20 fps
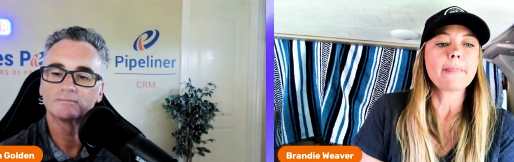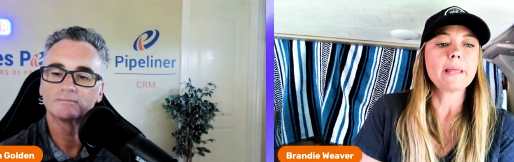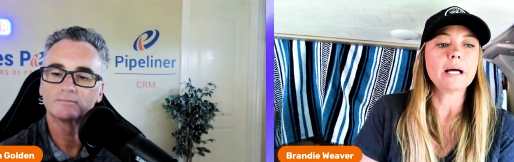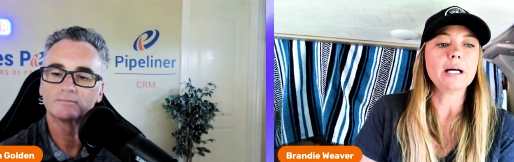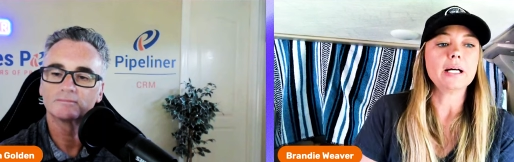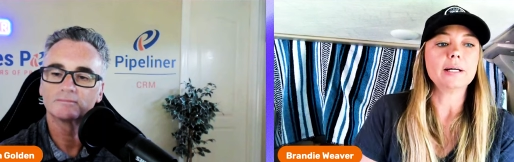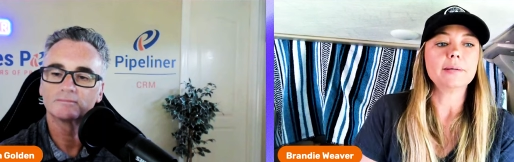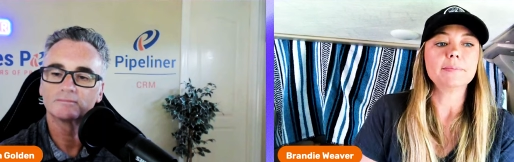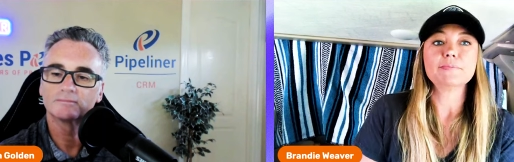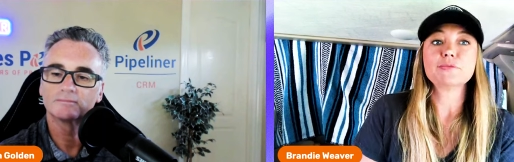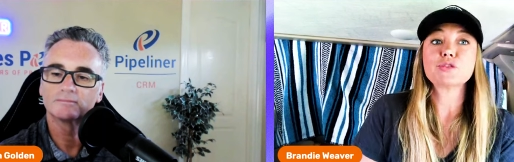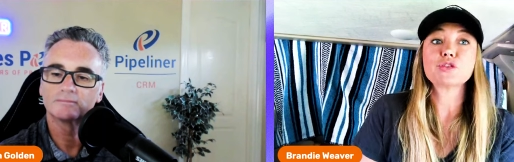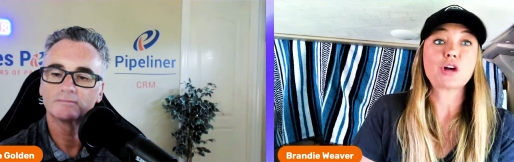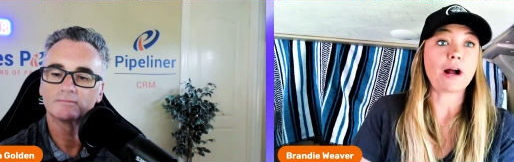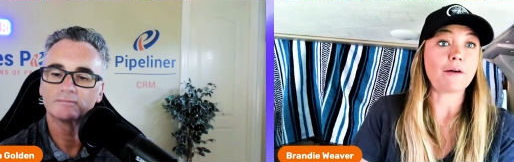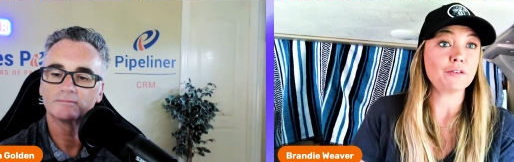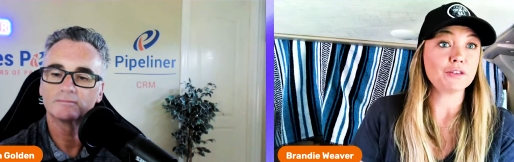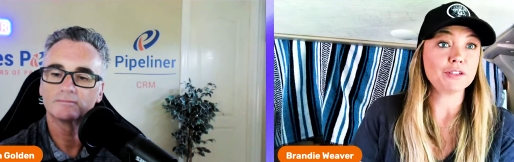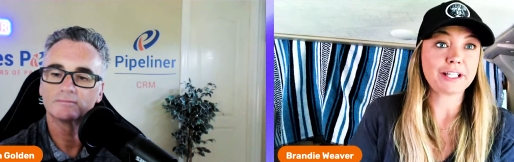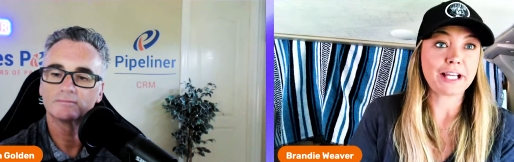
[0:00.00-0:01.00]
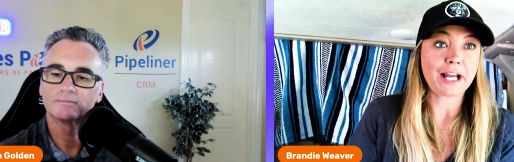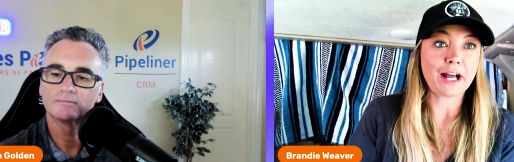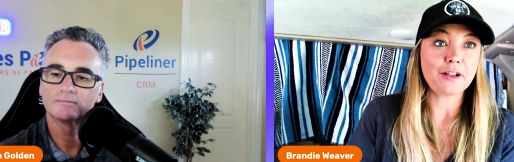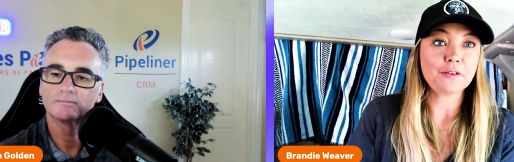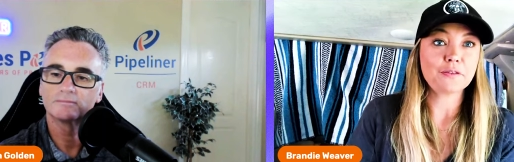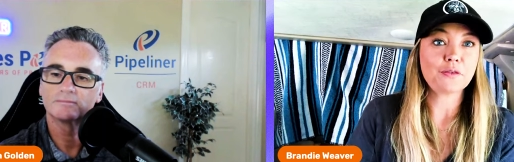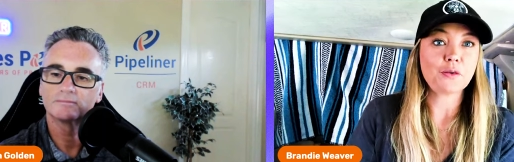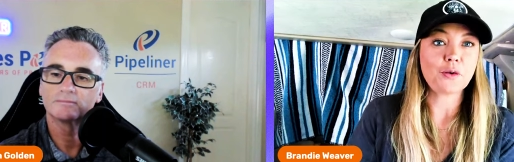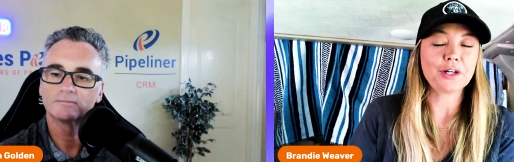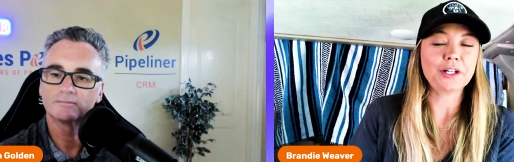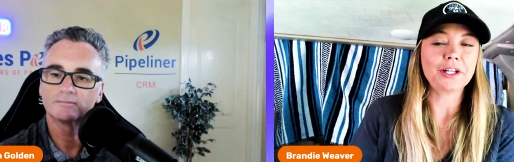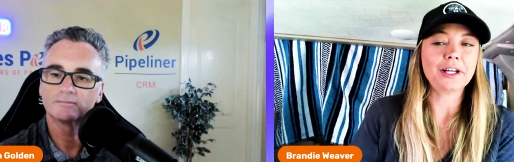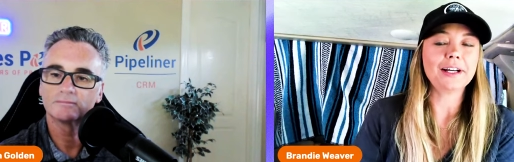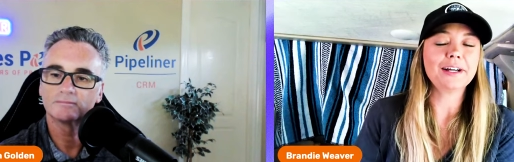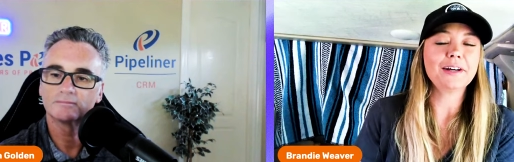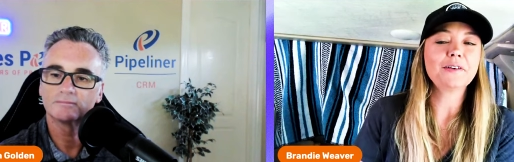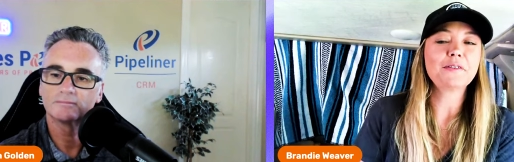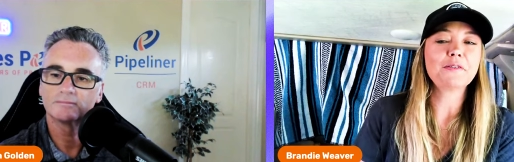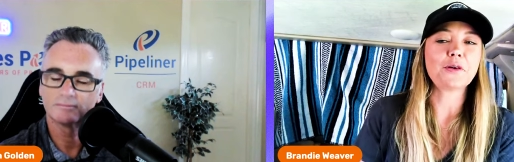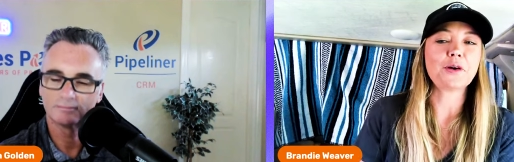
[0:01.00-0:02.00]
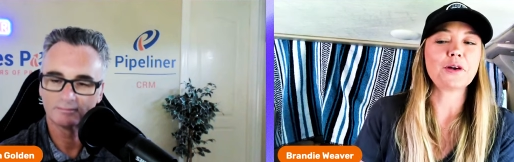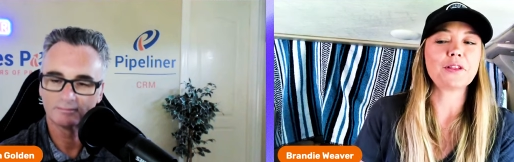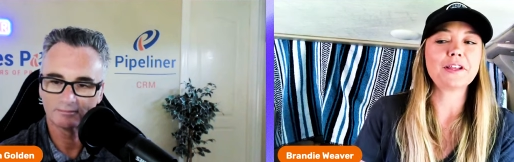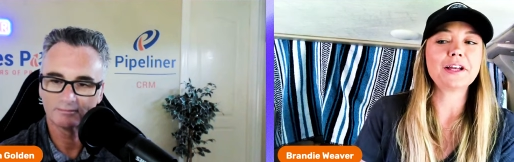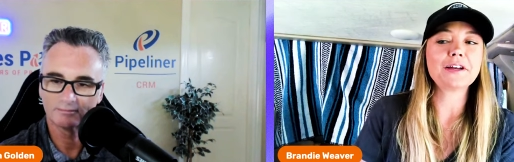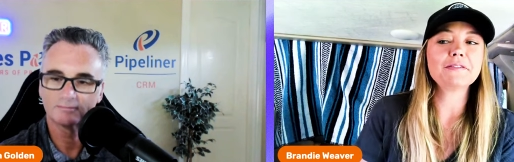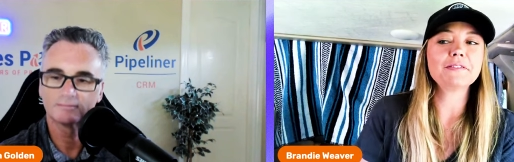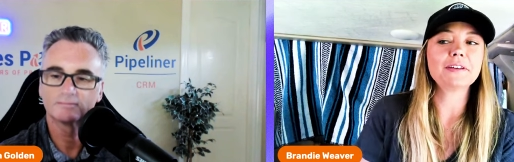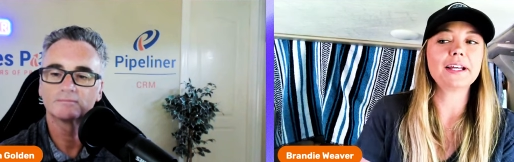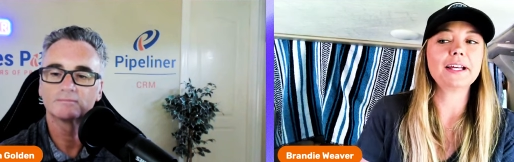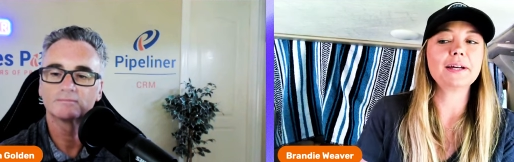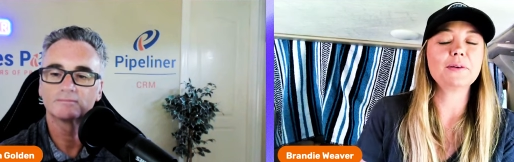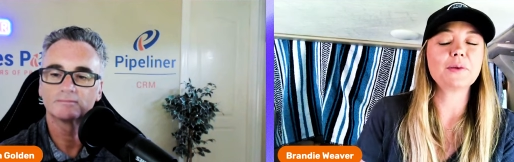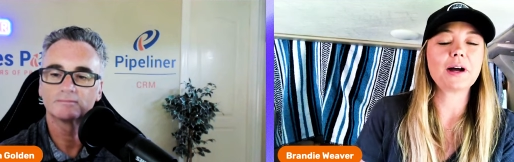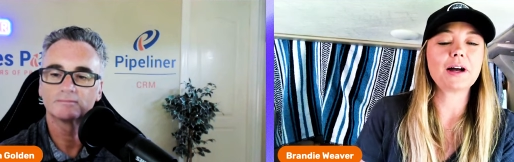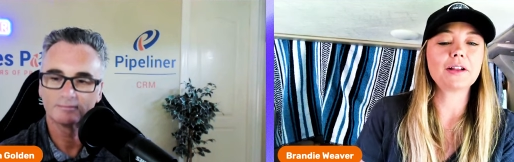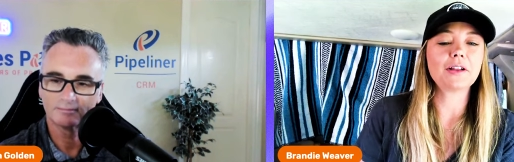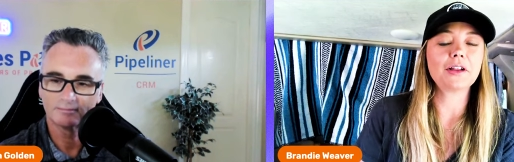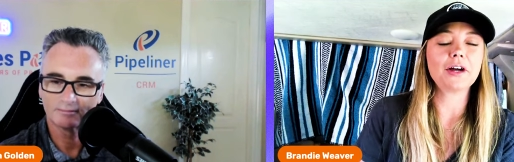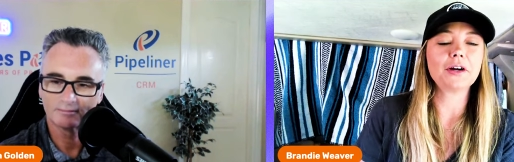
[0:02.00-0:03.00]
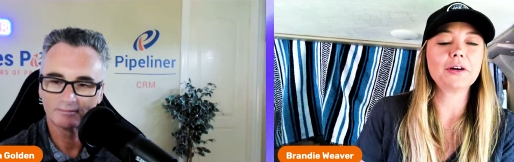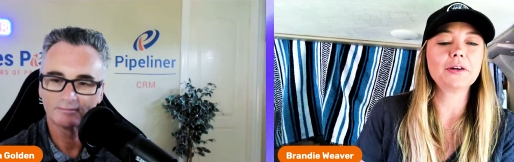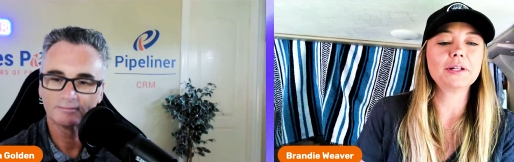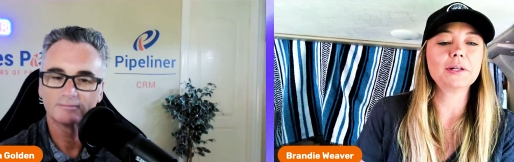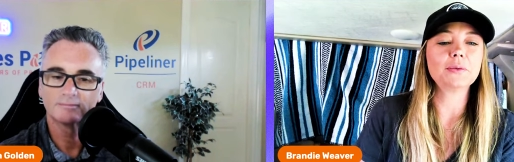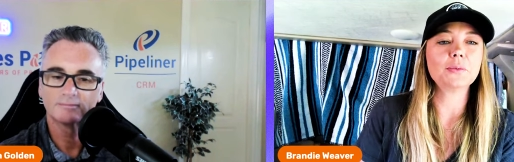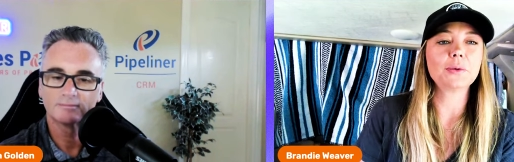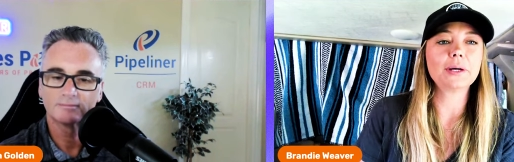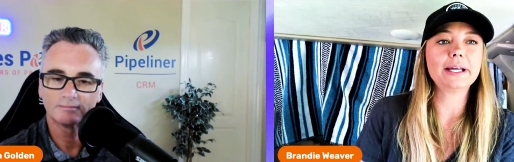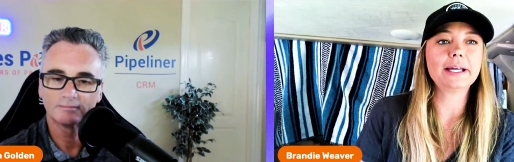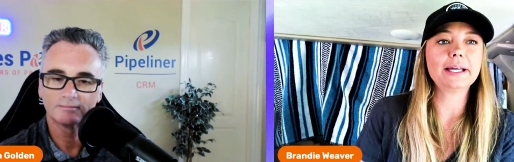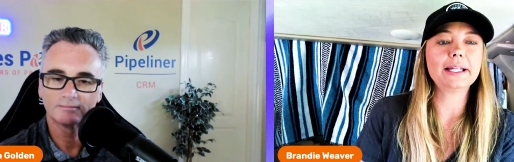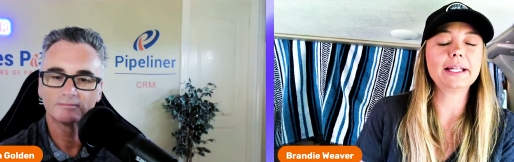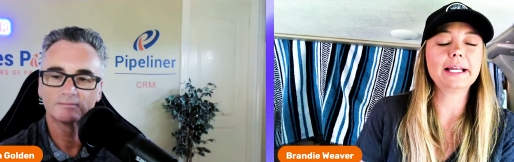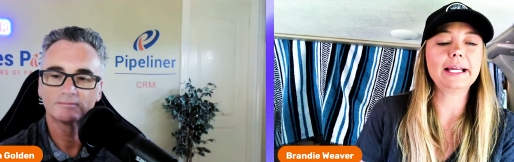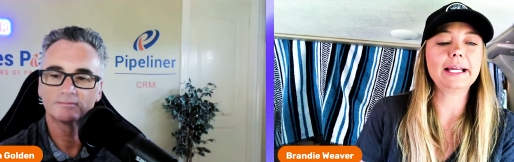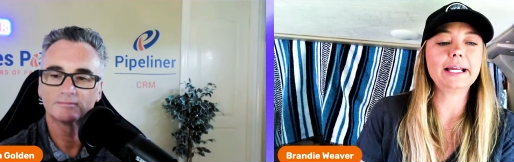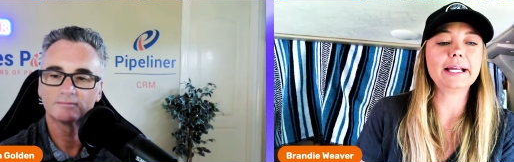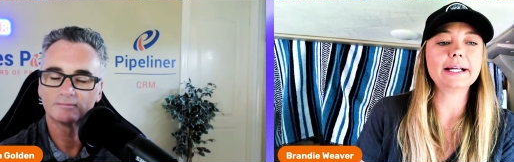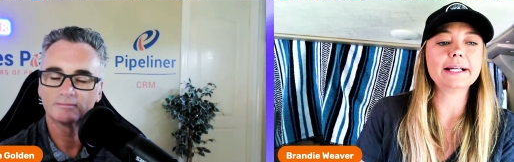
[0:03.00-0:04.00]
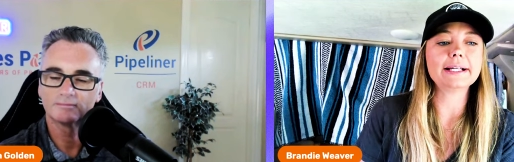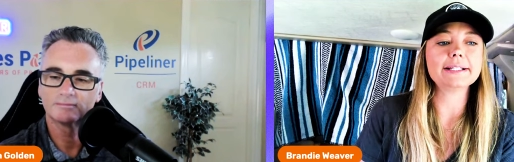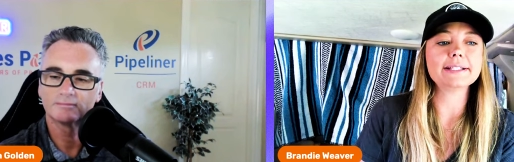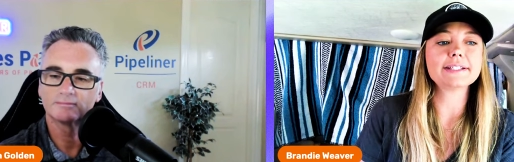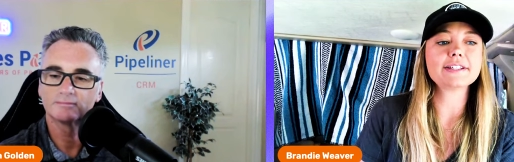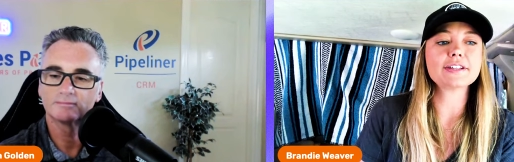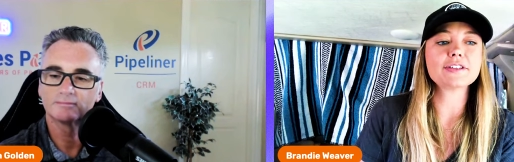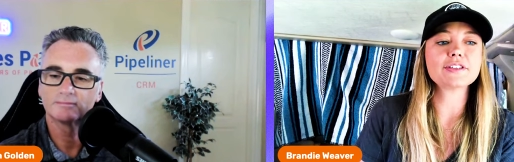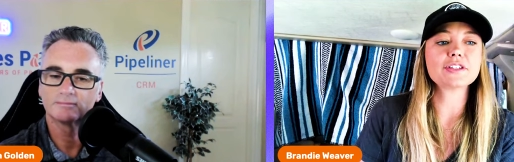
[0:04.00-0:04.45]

Speaker 1: Um, traveled to California for the event alone and went. And